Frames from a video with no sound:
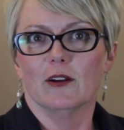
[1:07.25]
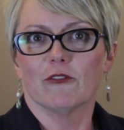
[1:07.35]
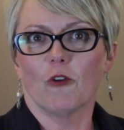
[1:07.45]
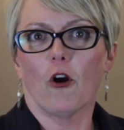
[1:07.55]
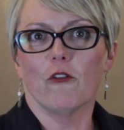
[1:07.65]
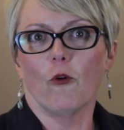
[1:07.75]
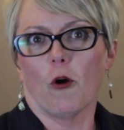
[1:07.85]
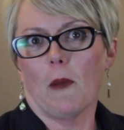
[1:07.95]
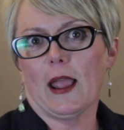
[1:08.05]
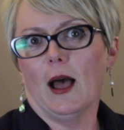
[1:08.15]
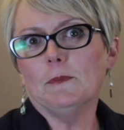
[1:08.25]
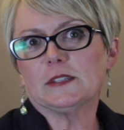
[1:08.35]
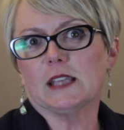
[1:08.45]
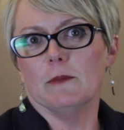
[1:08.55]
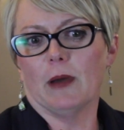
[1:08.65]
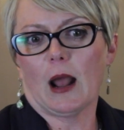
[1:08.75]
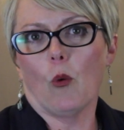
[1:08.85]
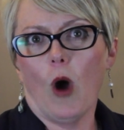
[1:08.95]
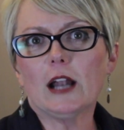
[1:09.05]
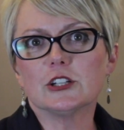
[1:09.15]
for my upset, but I
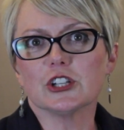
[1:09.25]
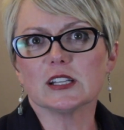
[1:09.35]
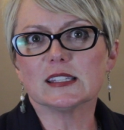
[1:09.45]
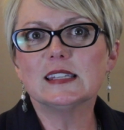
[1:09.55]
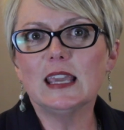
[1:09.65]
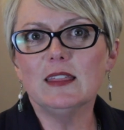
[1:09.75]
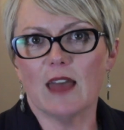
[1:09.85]
wanted you to see